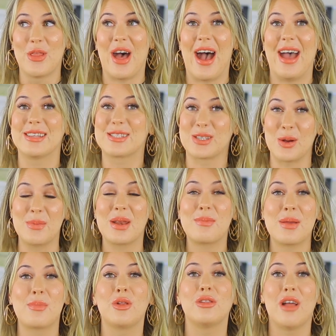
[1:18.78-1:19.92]
that so many
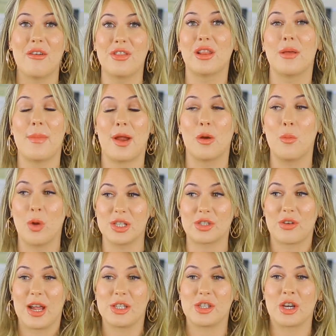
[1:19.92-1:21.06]
people love the La Mer
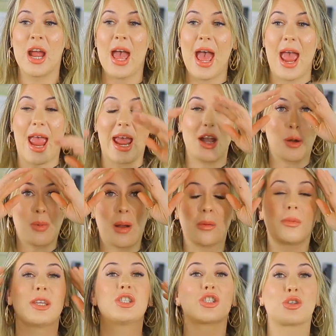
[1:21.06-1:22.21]
moisturizer and are
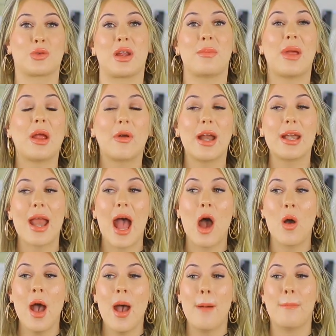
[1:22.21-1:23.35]
probably screaming right
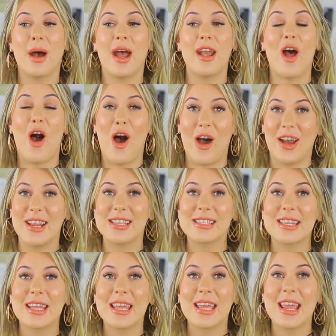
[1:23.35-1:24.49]
now, but
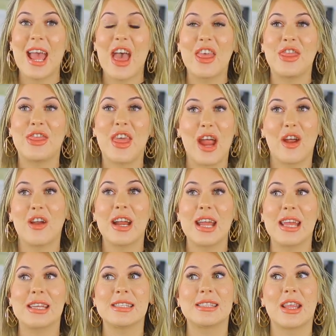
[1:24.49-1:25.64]
honestly, there
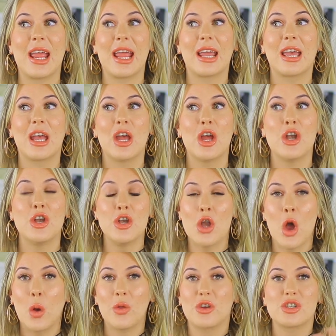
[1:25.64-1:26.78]
is like
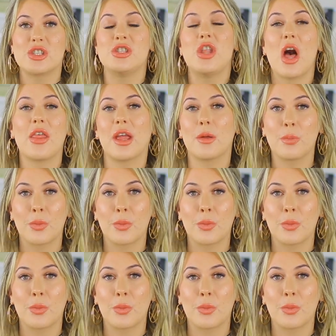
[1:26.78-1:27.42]
no there's nothing